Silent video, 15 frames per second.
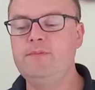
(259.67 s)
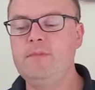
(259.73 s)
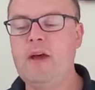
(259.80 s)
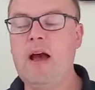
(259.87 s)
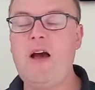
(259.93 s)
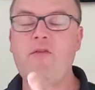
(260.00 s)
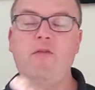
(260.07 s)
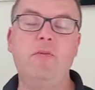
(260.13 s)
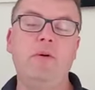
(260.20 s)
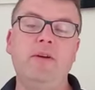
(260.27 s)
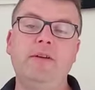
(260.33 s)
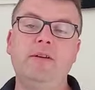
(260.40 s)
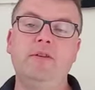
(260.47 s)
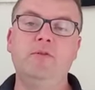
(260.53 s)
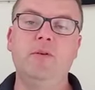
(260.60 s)
half a
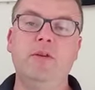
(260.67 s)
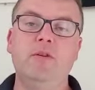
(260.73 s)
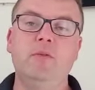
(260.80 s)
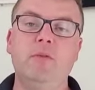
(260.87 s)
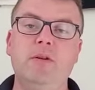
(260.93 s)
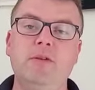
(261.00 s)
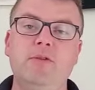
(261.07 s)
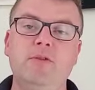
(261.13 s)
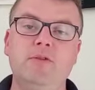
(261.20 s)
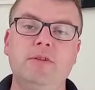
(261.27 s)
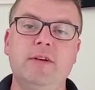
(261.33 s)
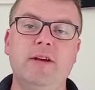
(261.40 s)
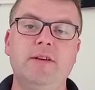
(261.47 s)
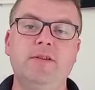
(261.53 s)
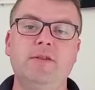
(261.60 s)
point each way double, just
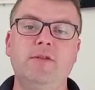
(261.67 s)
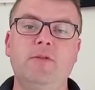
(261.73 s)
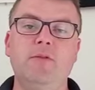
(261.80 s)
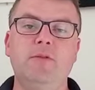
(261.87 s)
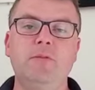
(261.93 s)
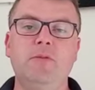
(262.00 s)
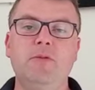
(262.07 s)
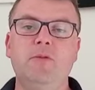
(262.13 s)
in case the two of them